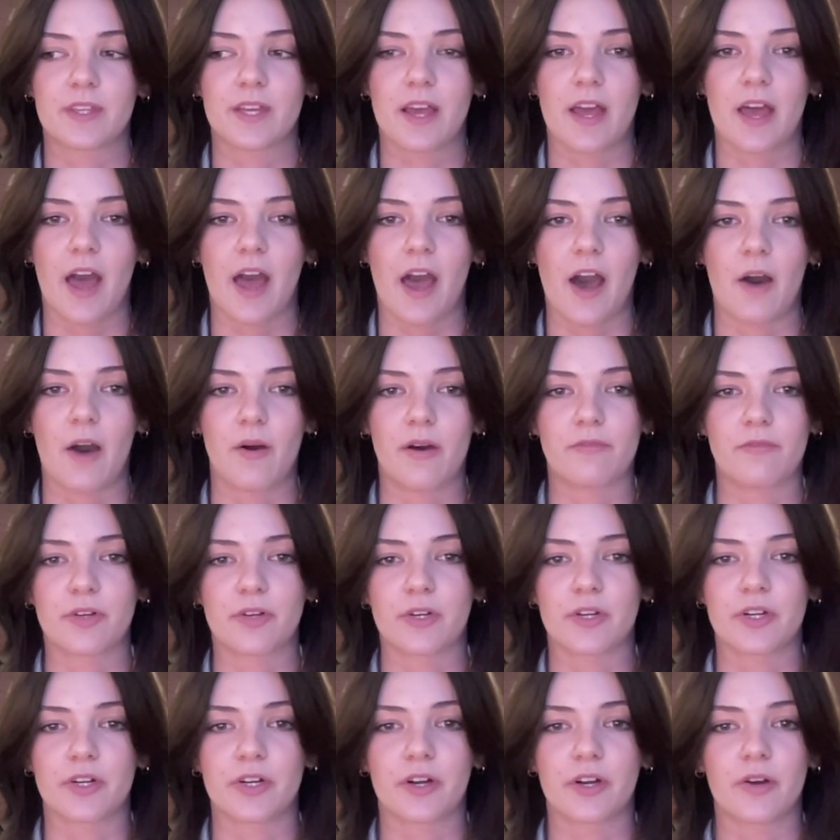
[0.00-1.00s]

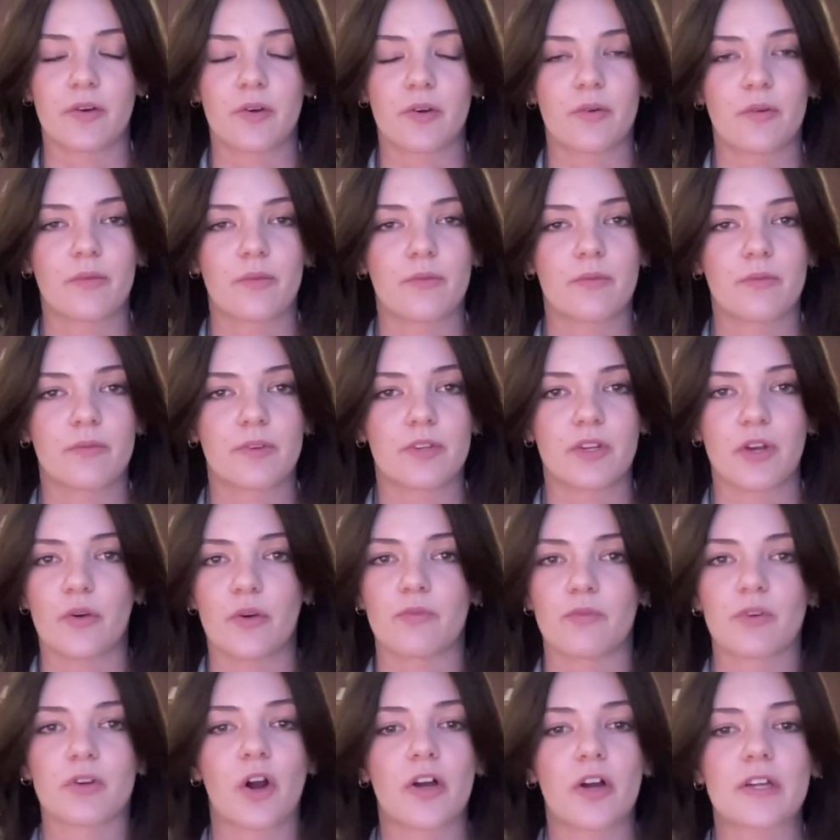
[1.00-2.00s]
However,
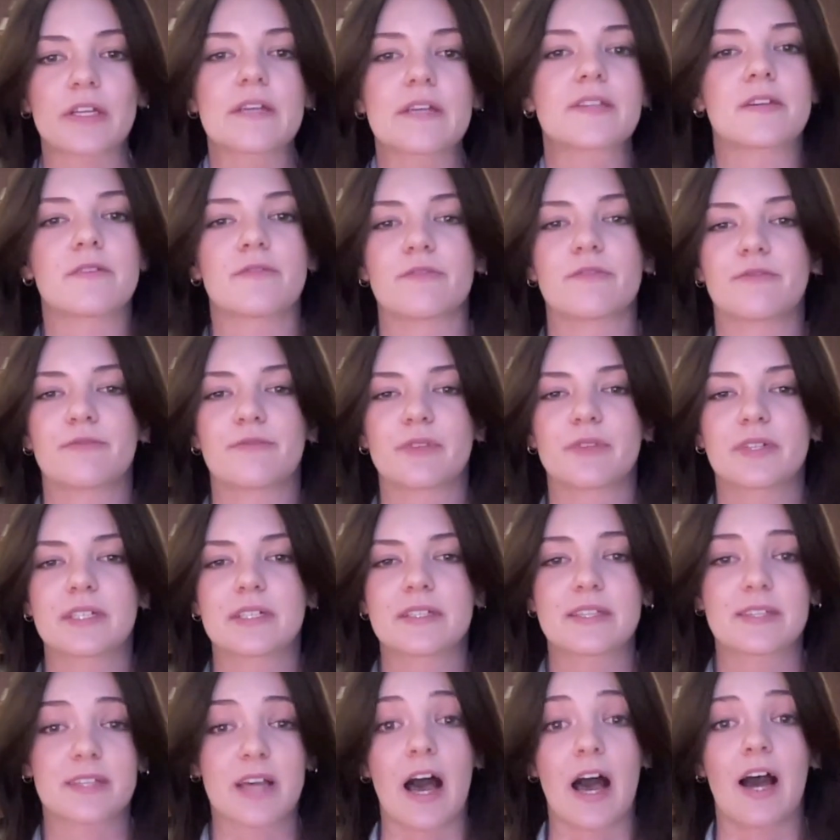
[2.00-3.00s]
regardless of
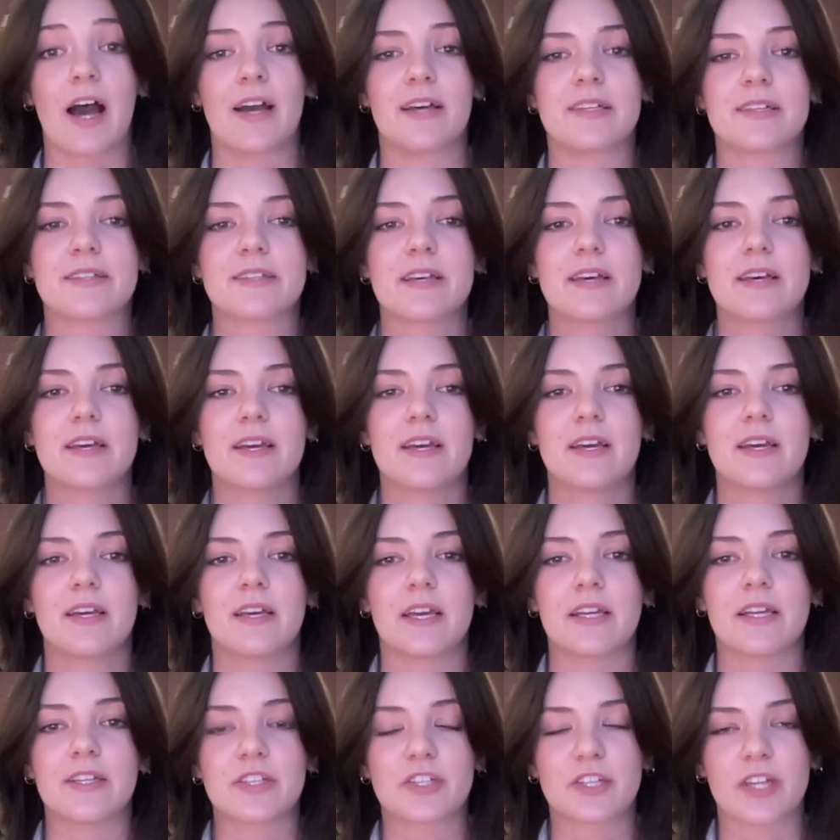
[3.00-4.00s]
size,
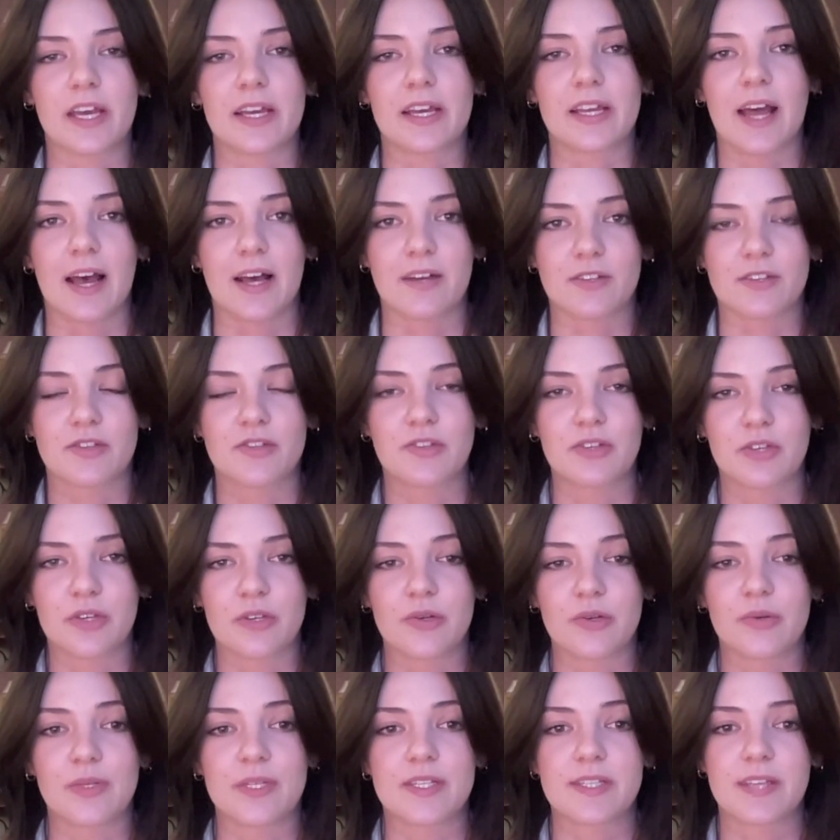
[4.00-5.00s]
each state has
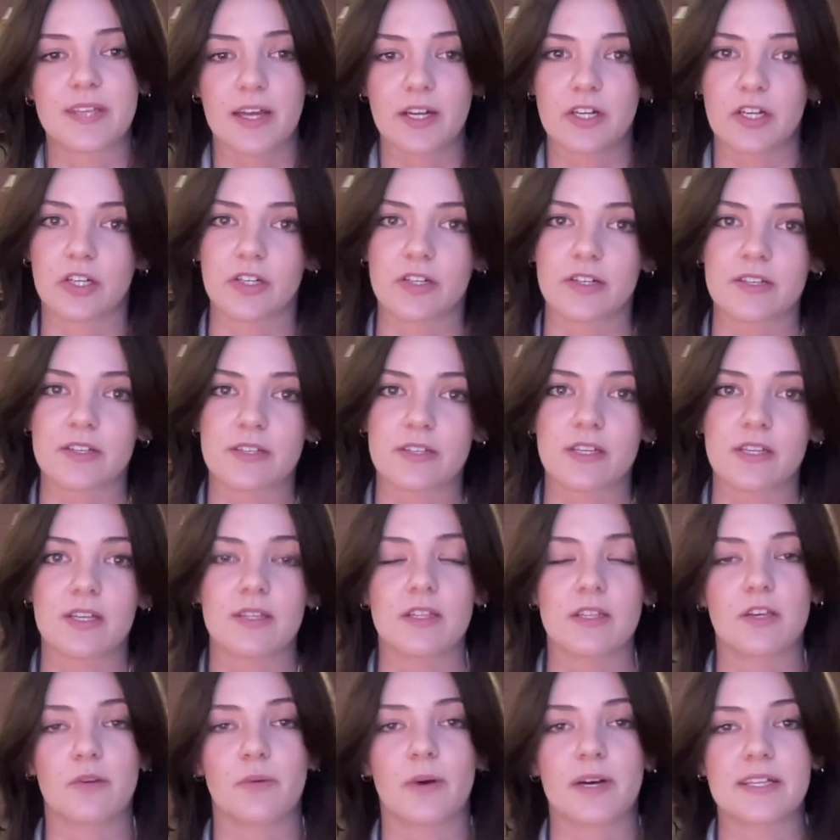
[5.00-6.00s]
2 senators in
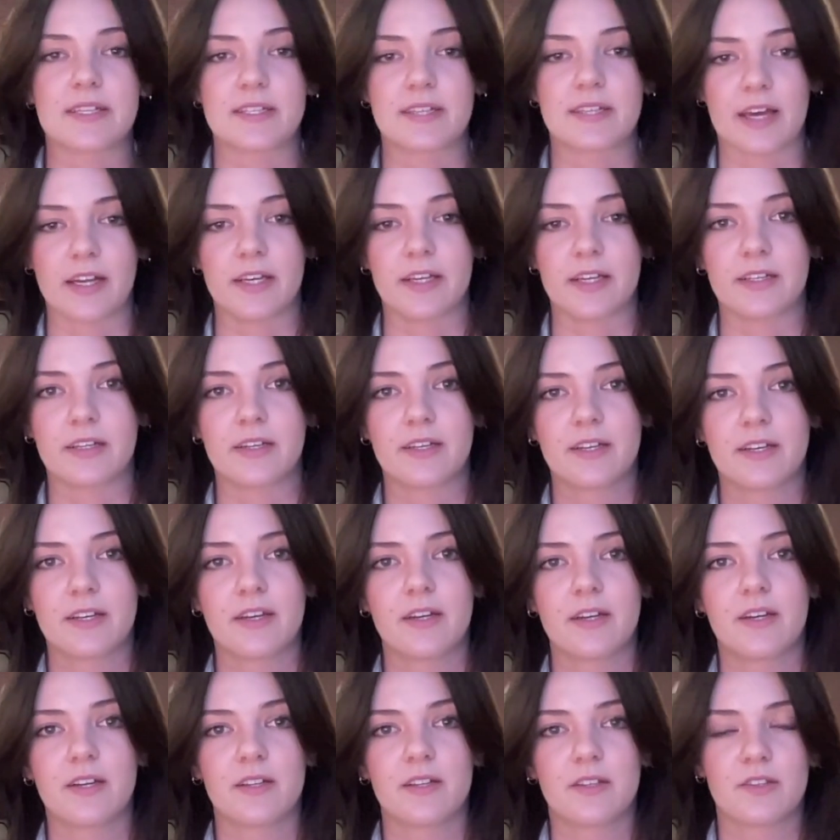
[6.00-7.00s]
the U.S. Senate.
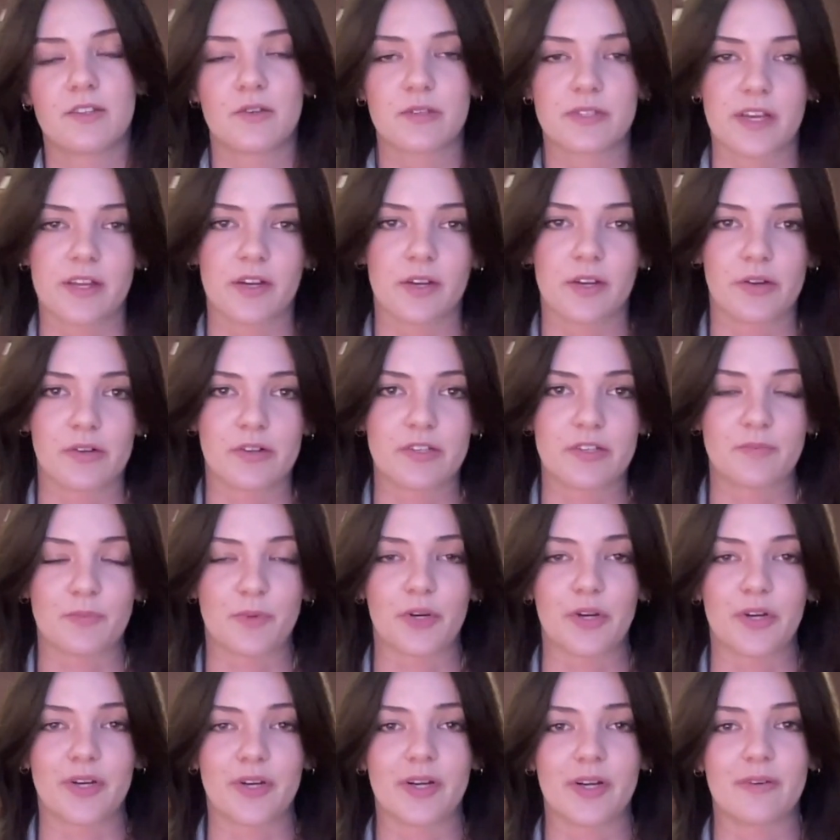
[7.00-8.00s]
2 senators
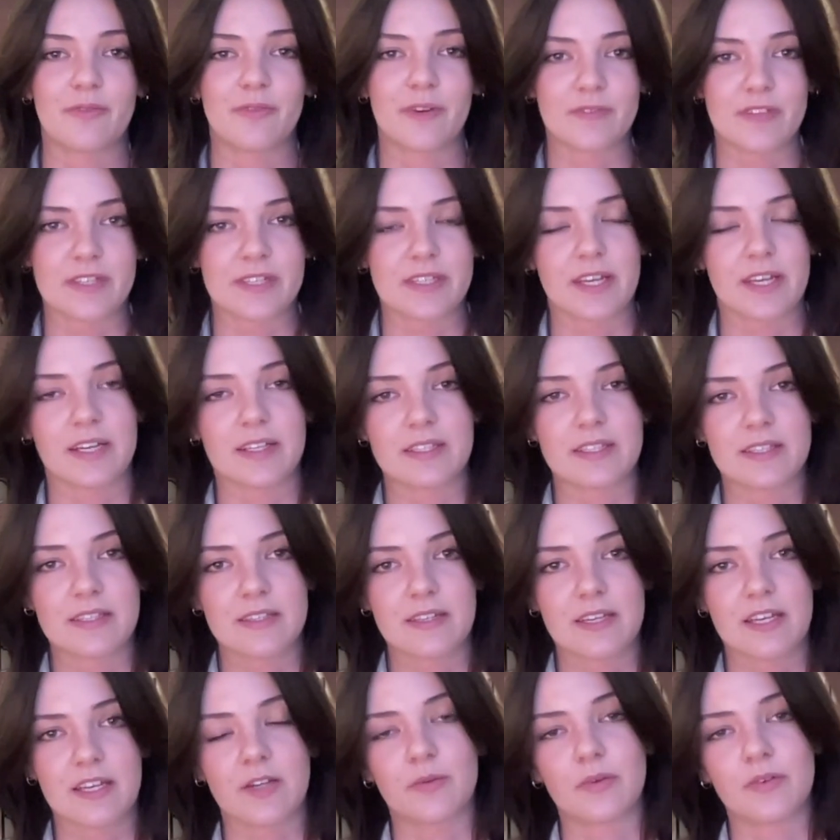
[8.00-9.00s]
per 50
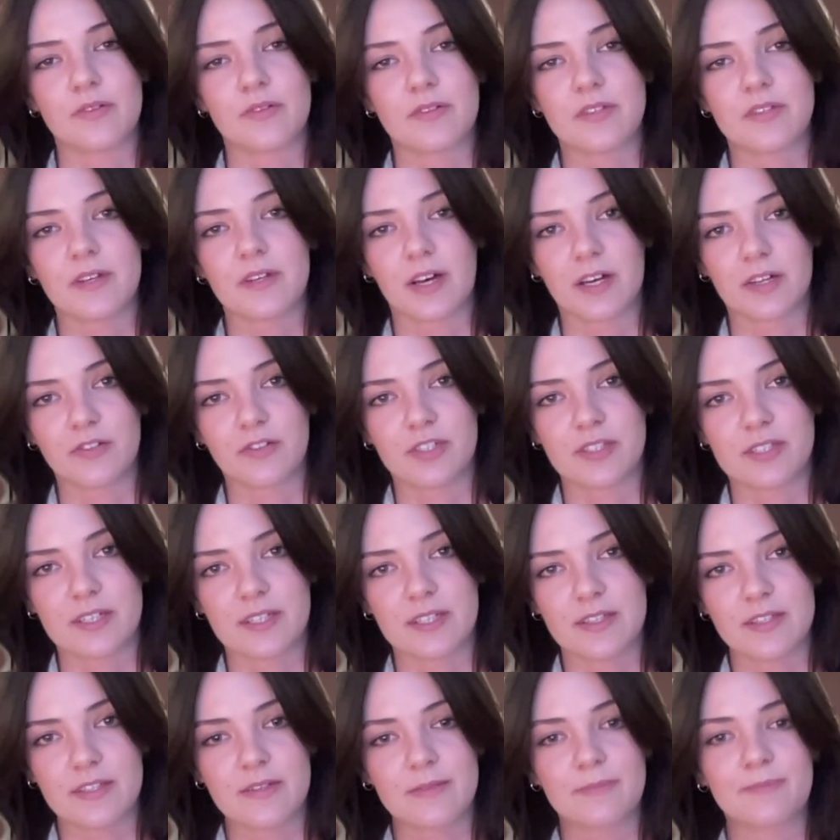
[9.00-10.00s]
states equals 100
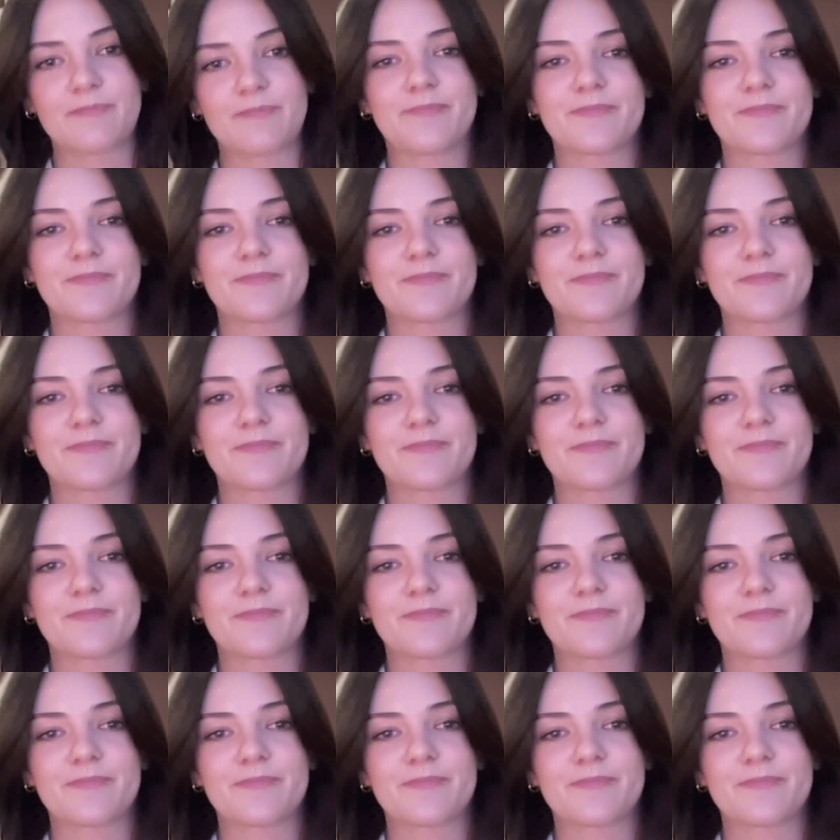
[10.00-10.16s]
seats.